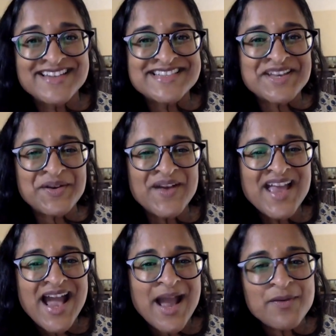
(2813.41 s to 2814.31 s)
And so
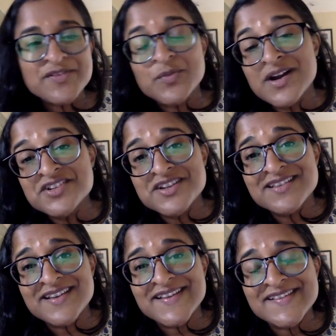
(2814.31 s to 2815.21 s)
I was
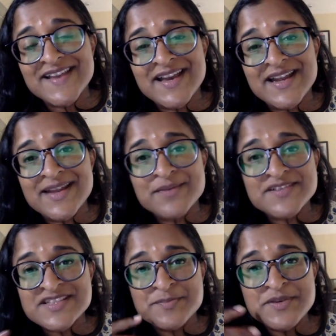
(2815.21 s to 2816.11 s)
watching this, and it
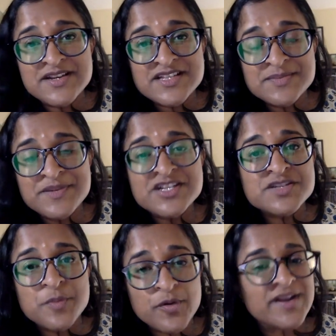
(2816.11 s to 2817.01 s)
was a spe-
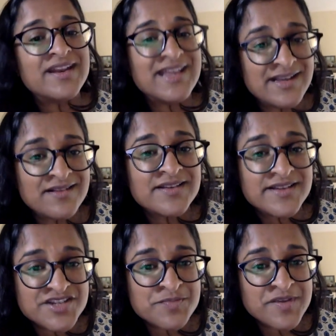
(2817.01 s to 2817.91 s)
speech spoken in
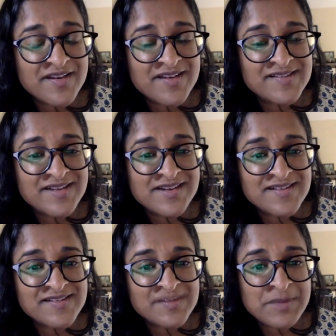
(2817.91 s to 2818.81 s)
English because he
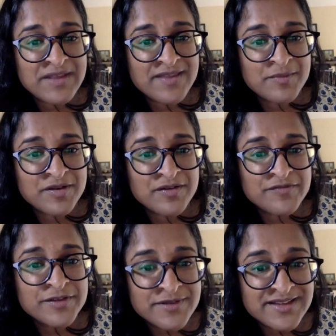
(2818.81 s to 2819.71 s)
doesn't speak
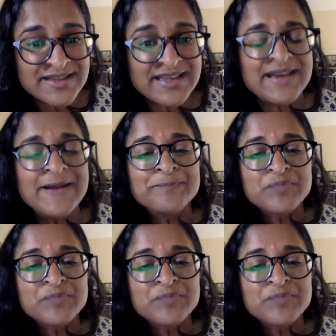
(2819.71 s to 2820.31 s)
Tamil fluently.